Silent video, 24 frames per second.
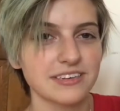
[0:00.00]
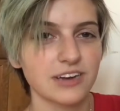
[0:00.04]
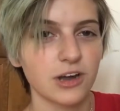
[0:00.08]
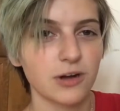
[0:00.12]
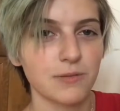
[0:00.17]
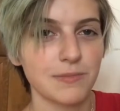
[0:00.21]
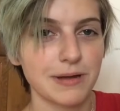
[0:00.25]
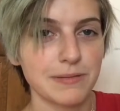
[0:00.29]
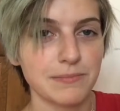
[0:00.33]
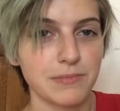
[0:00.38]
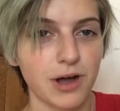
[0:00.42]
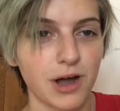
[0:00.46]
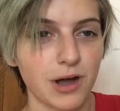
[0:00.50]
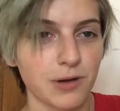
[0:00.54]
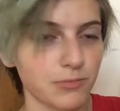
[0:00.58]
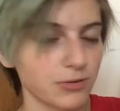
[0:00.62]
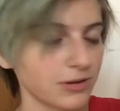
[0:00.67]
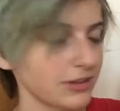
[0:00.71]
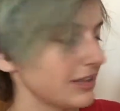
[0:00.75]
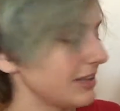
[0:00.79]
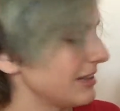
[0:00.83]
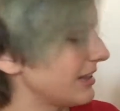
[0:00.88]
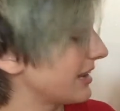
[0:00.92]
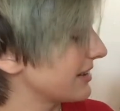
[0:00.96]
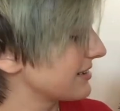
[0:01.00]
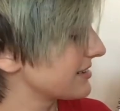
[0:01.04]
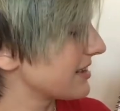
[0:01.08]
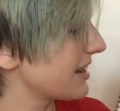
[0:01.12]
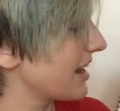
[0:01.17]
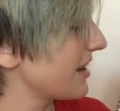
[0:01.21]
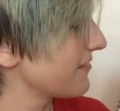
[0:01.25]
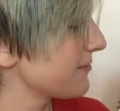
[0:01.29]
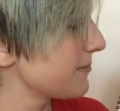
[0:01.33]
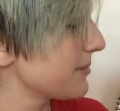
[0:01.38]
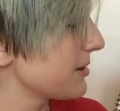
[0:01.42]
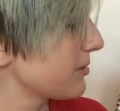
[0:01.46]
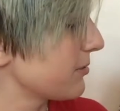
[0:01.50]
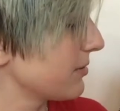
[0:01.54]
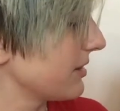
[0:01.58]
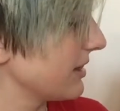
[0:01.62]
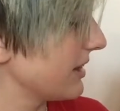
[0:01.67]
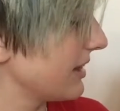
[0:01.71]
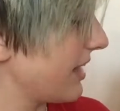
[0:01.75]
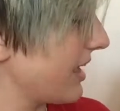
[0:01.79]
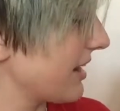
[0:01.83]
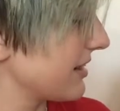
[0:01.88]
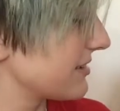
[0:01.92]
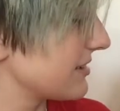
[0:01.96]
My mom really likes it. Everybody
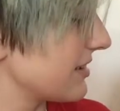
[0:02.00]
really likes it.